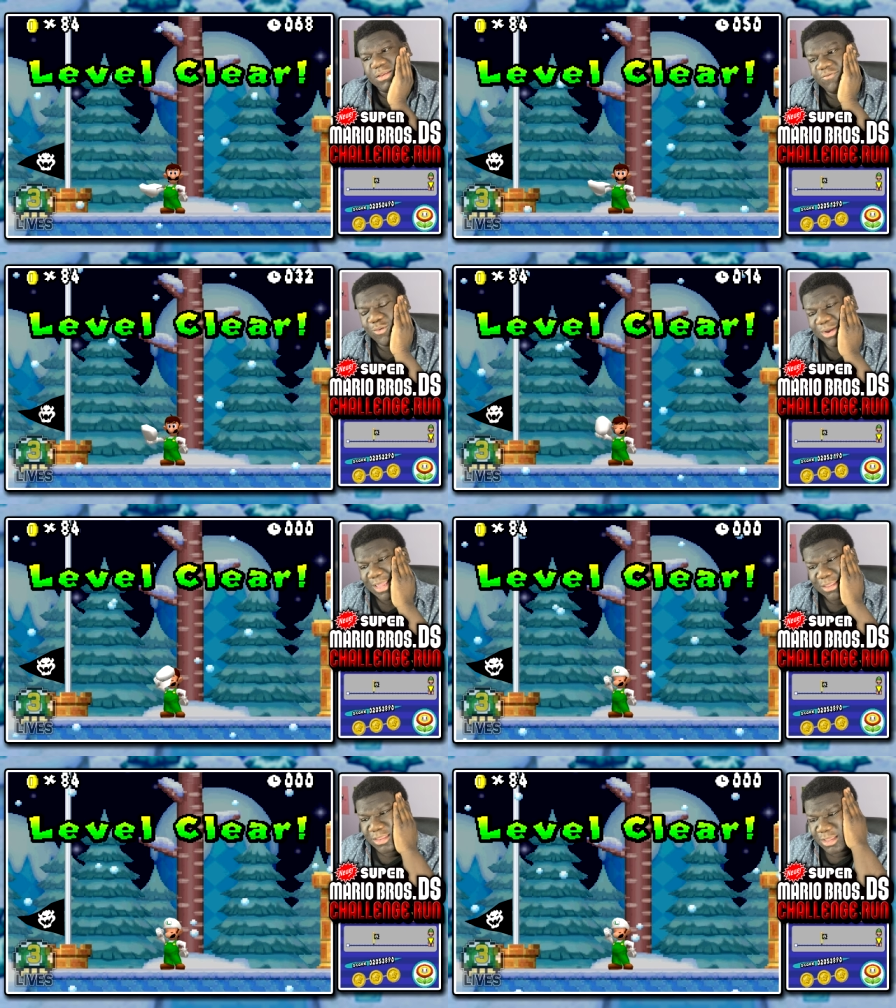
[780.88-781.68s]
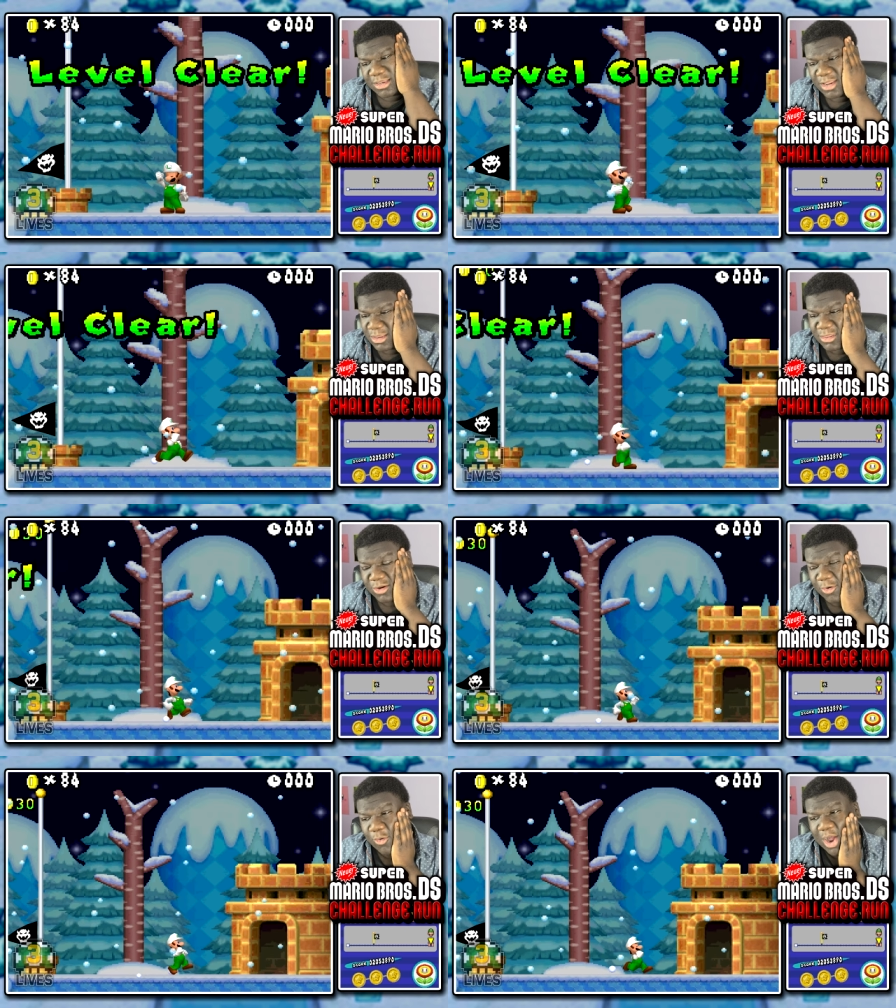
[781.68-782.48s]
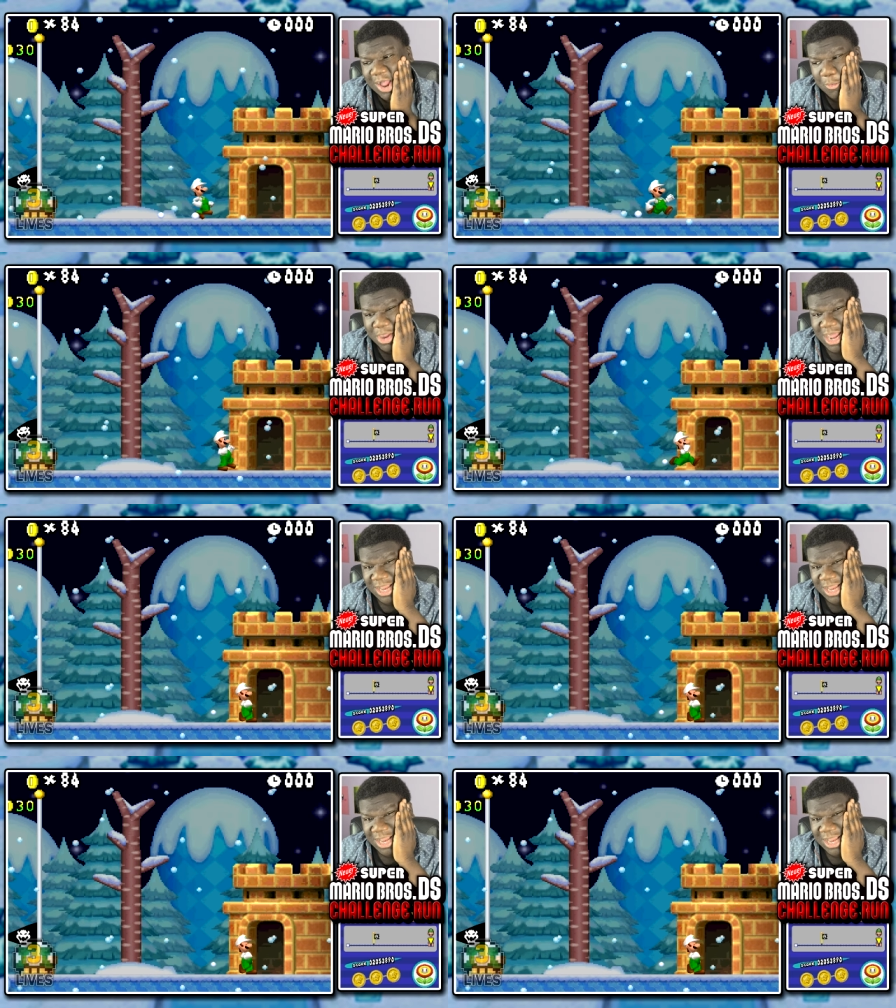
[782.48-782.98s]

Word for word: in four K sixty, so uh, we gotta